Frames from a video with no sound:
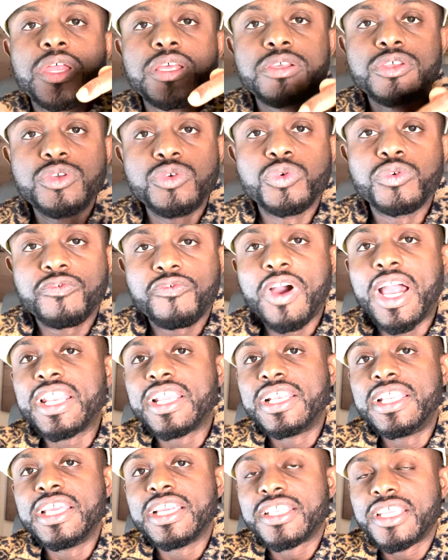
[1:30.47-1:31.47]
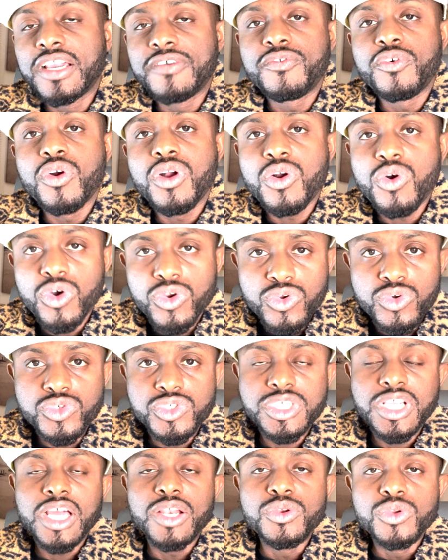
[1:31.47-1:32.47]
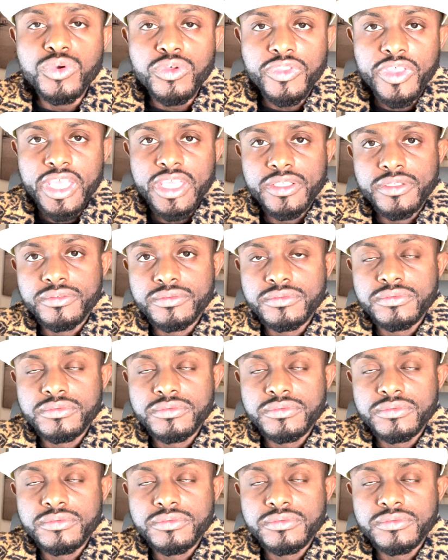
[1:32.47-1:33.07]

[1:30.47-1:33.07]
you will find the link there for Cuddles Kaloudi